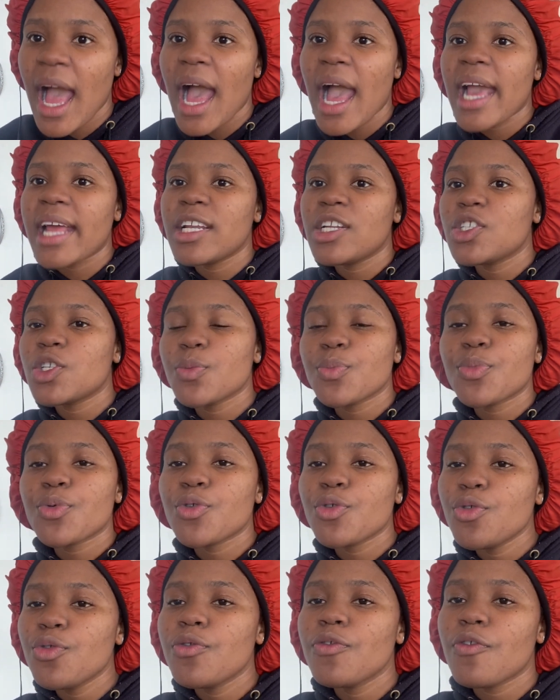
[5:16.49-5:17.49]
I need to
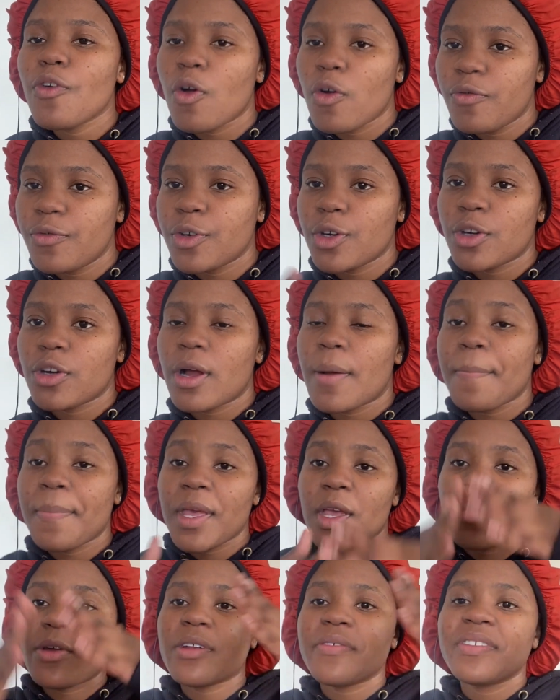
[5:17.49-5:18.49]
prove over a
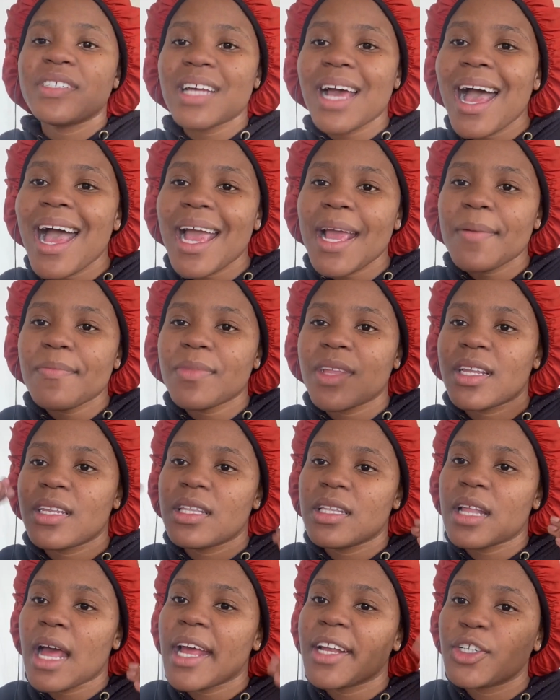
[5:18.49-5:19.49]
period of time that
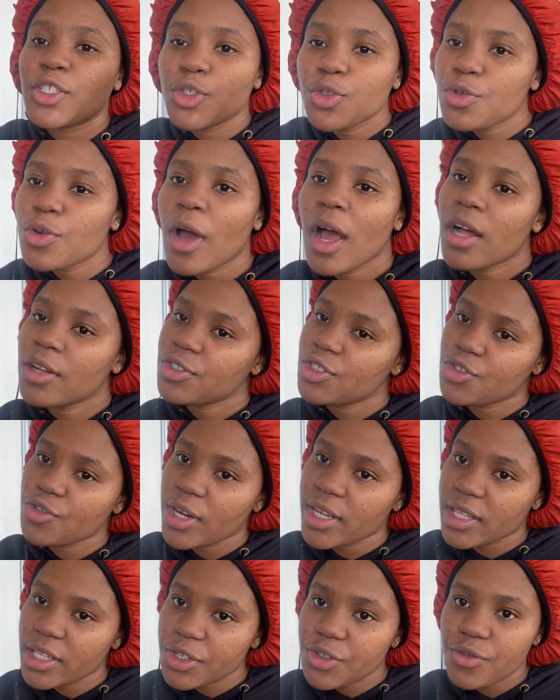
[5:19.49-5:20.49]
I do know how to
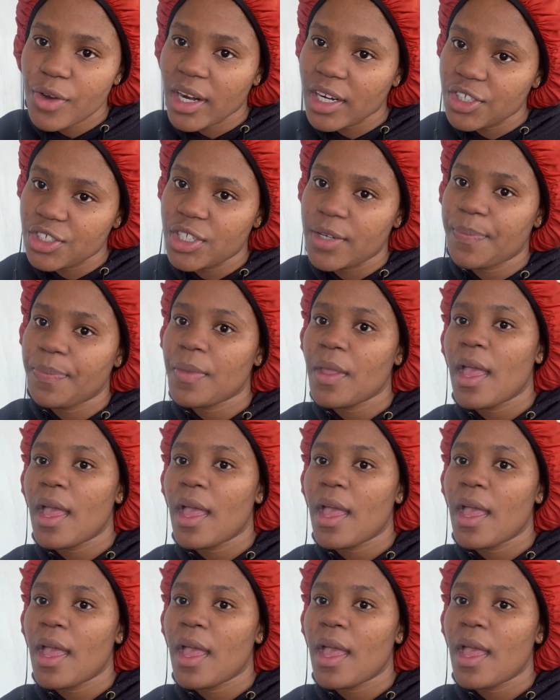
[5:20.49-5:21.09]
trade this strategy,